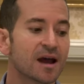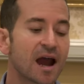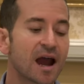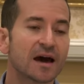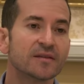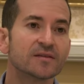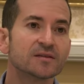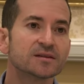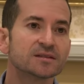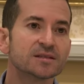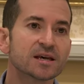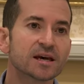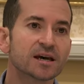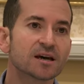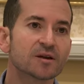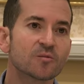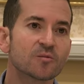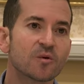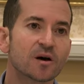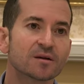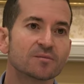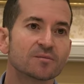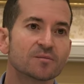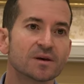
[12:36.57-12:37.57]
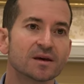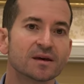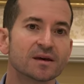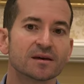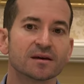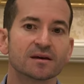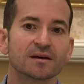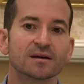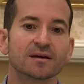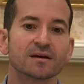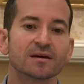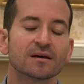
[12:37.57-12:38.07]
and the second one
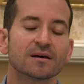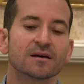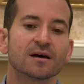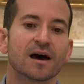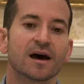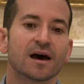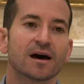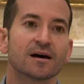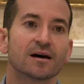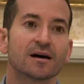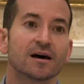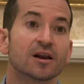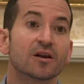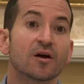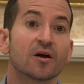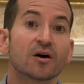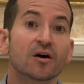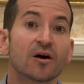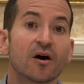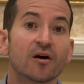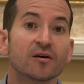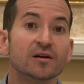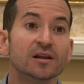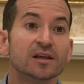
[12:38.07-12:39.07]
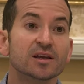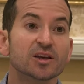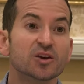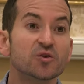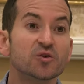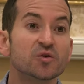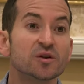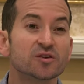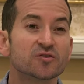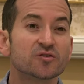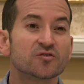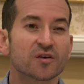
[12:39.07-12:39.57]
being a long-only
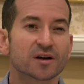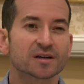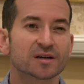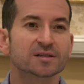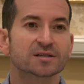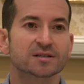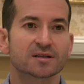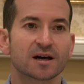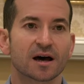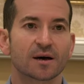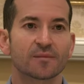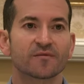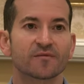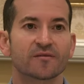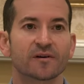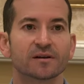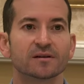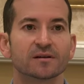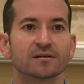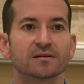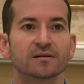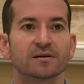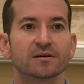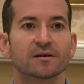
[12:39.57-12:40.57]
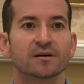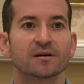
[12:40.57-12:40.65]
unit trust type fund,